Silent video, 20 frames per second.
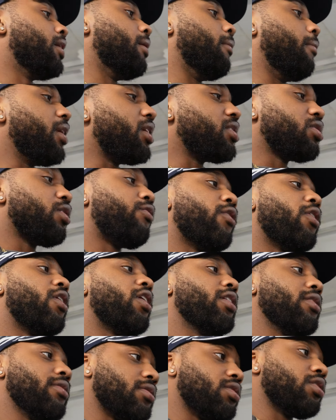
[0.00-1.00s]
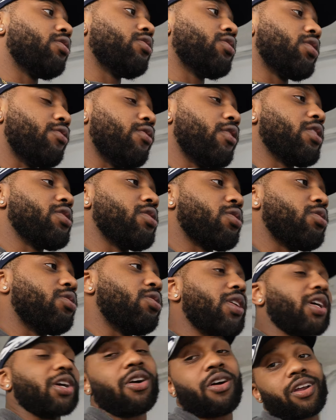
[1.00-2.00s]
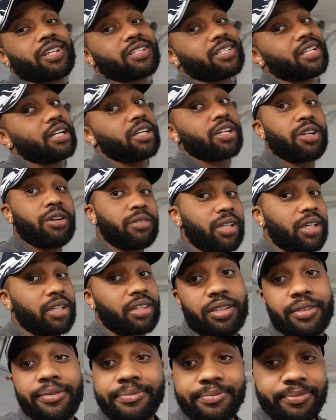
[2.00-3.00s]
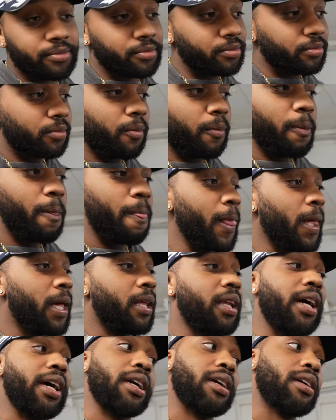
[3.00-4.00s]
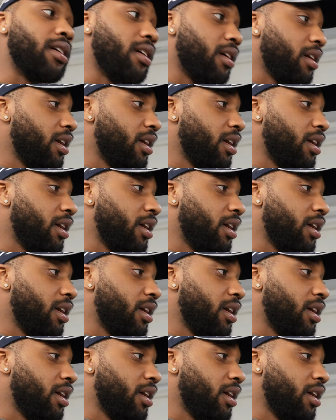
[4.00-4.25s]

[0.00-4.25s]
But yeah, so far, so so far so cool. The car does not hook on nothing. Like